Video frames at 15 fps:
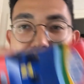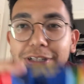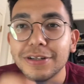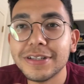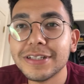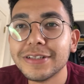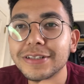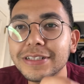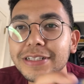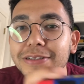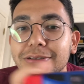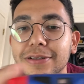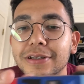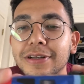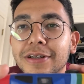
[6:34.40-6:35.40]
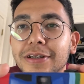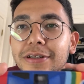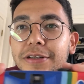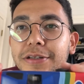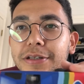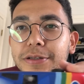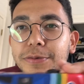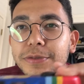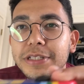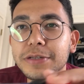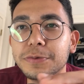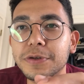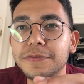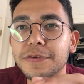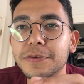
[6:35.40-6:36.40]
this little deal. Here, we'll take
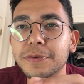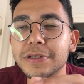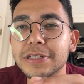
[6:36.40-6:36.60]
one for one